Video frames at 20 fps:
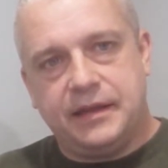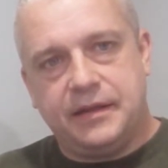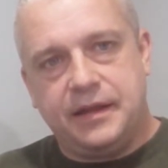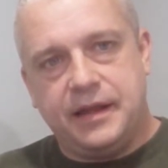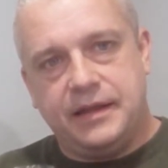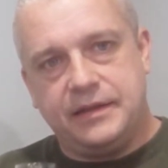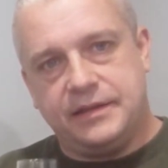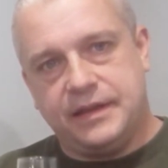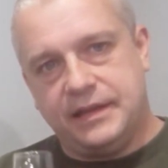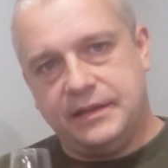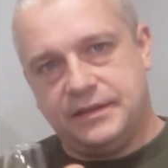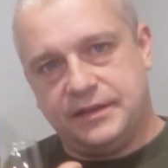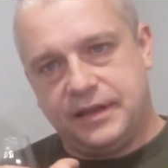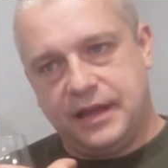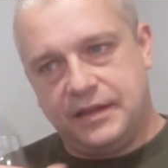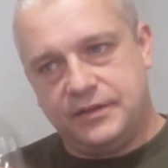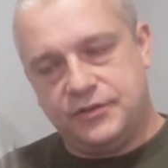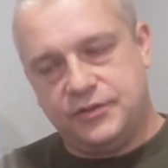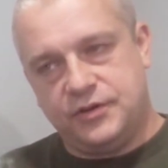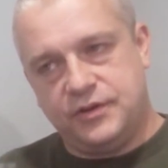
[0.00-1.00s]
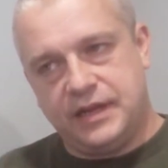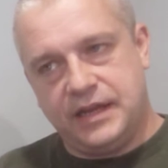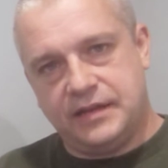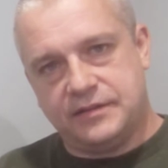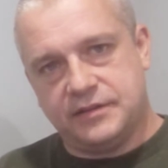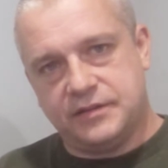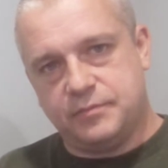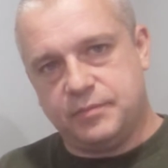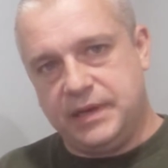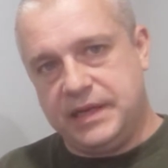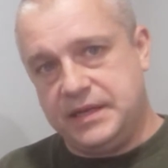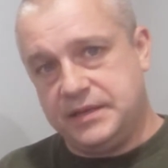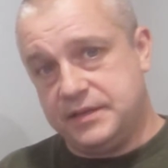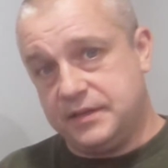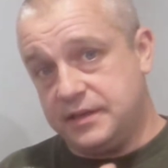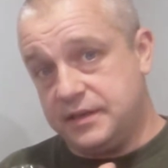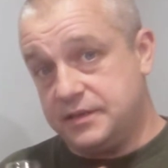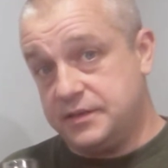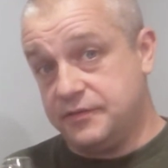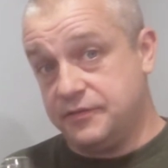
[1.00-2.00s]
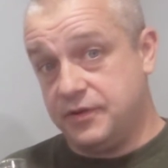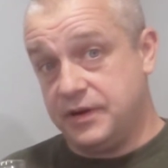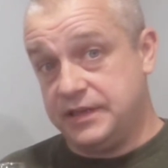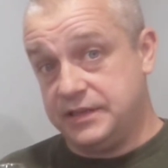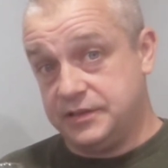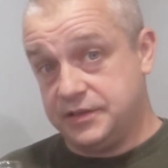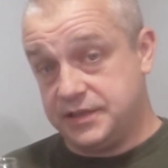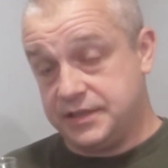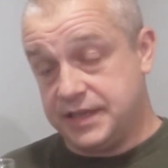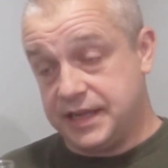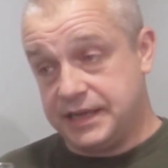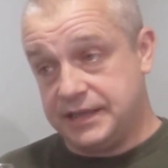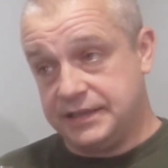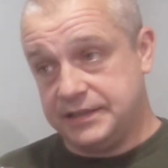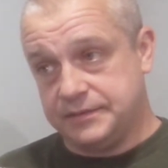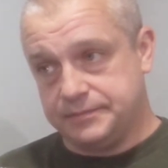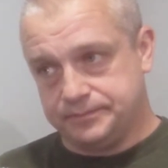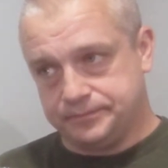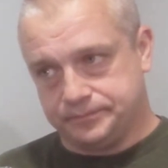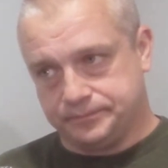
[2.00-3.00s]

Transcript: It certainly has its place, and it has a very distinct